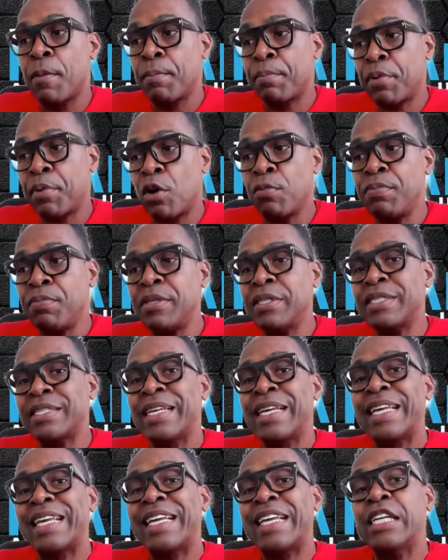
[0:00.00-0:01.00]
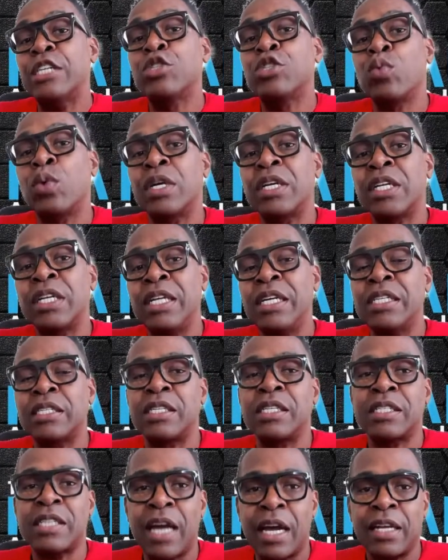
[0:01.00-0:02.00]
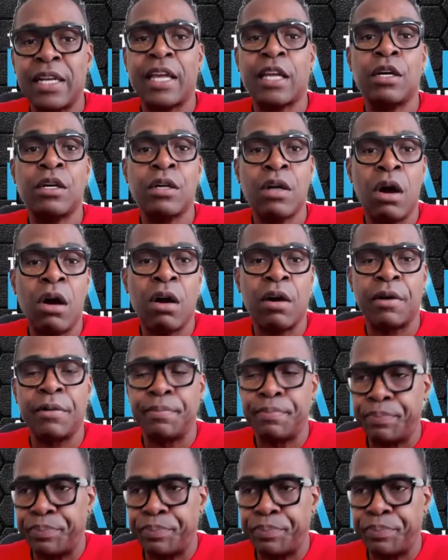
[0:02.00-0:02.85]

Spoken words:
Purpose is what it is. It's kind of like a car.